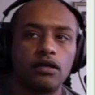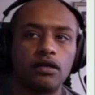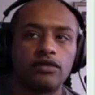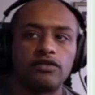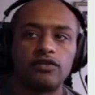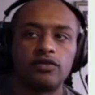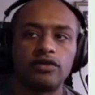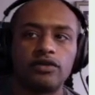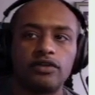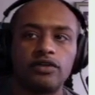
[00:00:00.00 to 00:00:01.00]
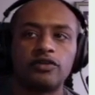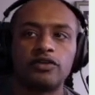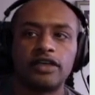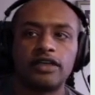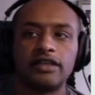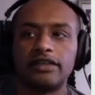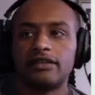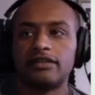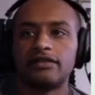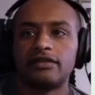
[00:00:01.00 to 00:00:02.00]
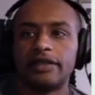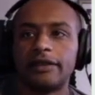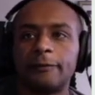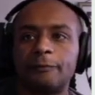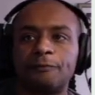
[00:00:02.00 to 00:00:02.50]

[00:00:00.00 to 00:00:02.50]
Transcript: This is where the Tushka Lake is right now.